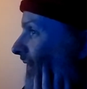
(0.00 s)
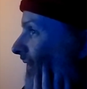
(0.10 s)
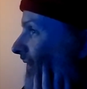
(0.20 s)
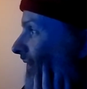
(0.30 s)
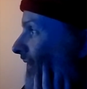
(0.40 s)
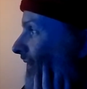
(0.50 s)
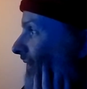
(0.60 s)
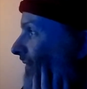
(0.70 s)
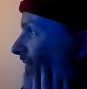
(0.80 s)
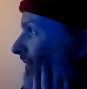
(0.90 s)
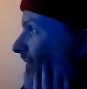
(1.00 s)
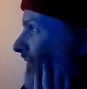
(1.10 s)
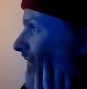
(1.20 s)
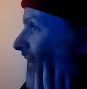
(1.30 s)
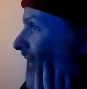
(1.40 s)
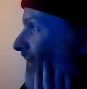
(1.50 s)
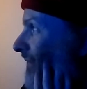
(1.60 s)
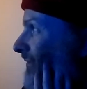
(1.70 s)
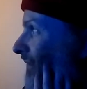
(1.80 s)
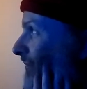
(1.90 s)
Yeah,
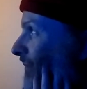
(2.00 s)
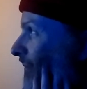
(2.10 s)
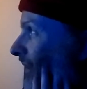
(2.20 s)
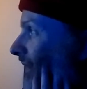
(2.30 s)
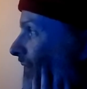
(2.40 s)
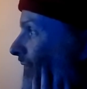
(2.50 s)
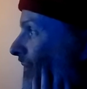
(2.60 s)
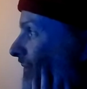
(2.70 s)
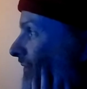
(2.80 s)
looks like a real colorful